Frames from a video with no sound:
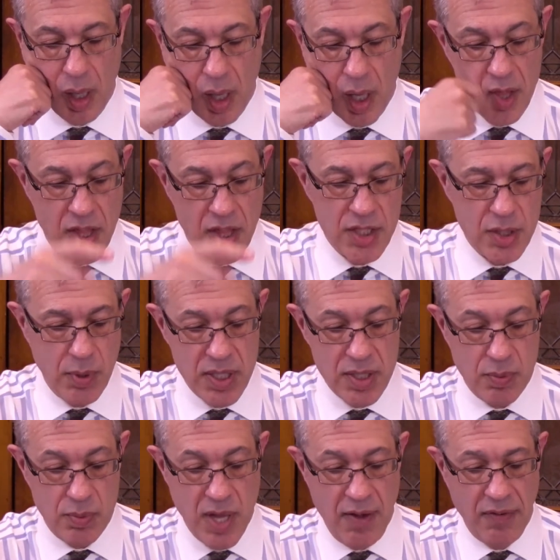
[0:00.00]
This was
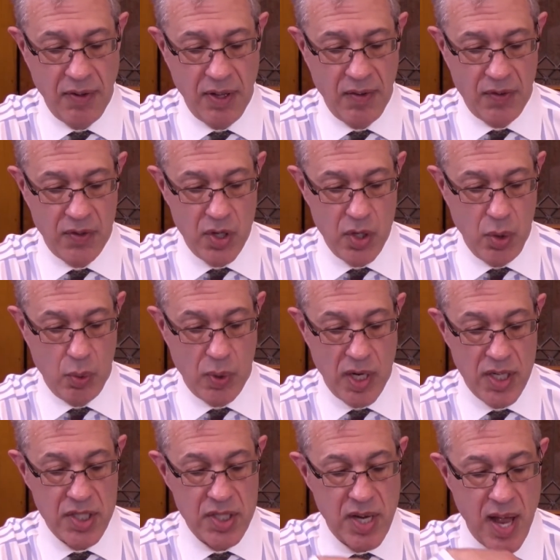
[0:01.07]
definitely for you, Rich.